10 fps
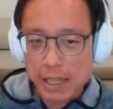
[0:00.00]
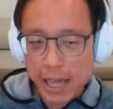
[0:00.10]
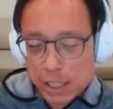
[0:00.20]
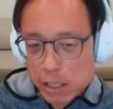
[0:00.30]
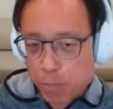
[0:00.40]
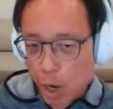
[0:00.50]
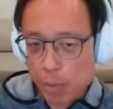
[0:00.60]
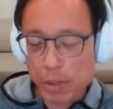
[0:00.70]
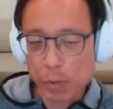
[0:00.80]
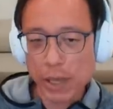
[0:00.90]
That's the
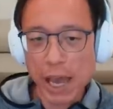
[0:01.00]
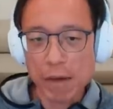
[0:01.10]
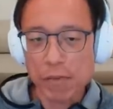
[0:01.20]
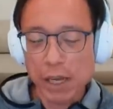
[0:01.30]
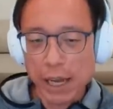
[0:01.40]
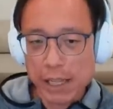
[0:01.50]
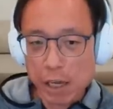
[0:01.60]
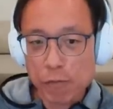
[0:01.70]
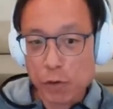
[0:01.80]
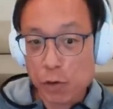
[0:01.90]
problem that we have, and
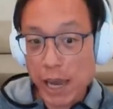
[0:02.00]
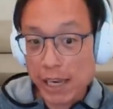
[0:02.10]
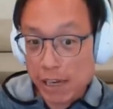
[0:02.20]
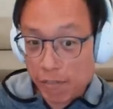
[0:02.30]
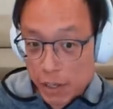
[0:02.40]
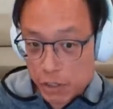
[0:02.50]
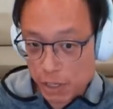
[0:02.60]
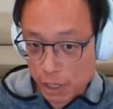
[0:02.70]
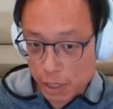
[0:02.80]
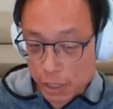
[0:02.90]
therefore you can't invest
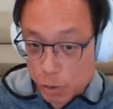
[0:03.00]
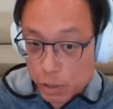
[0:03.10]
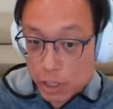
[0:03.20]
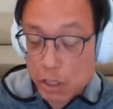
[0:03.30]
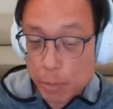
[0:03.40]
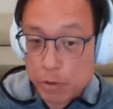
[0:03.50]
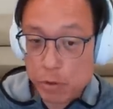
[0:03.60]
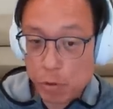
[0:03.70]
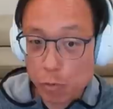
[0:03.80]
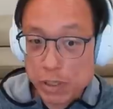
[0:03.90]
in it. And so this comes to
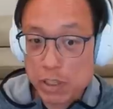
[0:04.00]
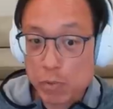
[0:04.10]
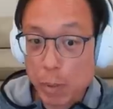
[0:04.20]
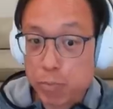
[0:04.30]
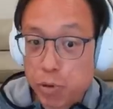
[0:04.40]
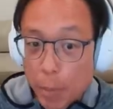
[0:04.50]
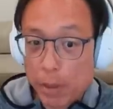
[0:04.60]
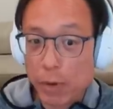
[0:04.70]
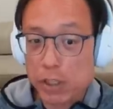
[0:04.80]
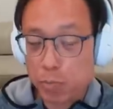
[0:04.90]
the reasons why
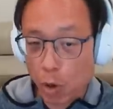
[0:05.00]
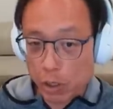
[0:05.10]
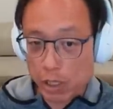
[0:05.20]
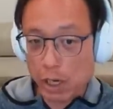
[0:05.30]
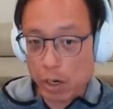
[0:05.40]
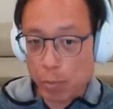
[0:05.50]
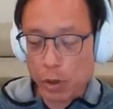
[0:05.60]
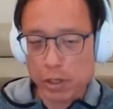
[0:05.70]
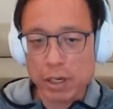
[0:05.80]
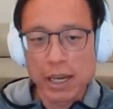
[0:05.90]
property rights broadly are
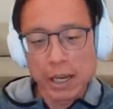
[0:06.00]
important.